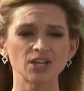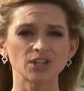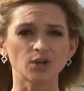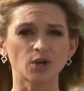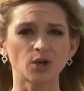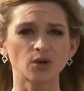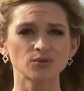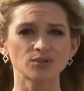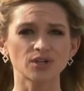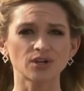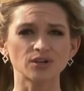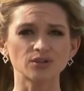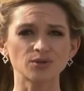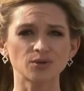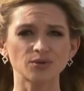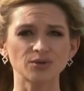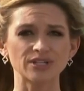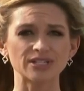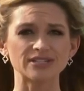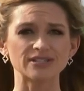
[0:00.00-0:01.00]
the Coast Guard
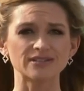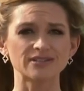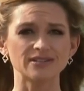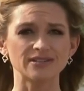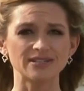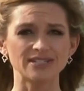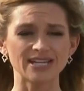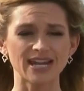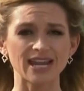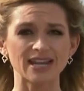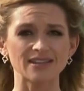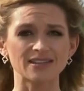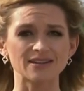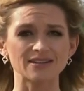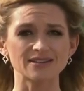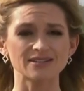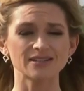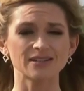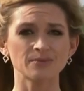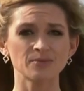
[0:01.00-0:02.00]
told us today
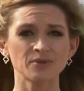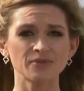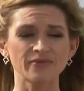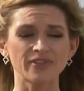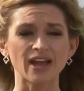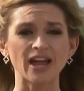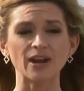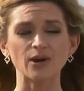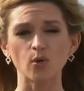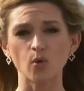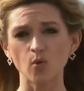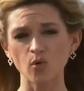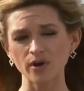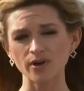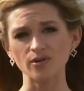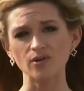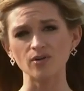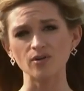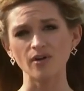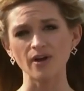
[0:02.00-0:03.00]
that some of that
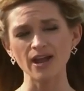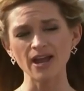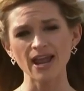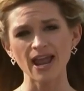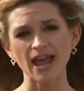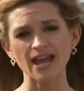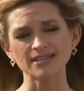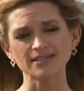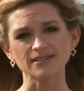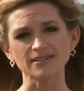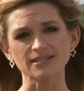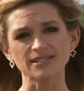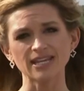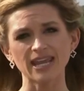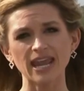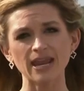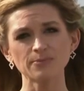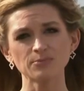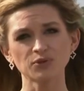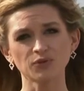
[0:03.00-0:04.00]
oil has
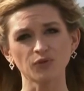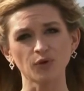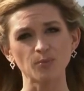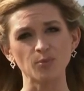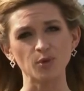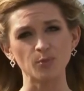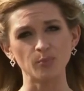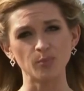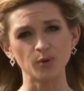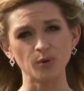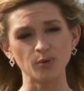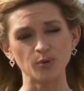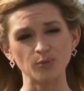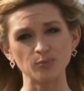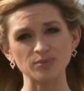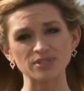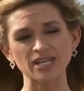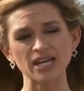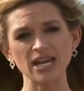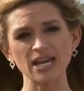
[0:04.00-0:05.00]
escaped from the
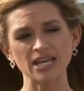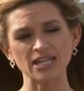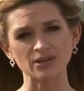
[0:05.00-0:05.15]
booms.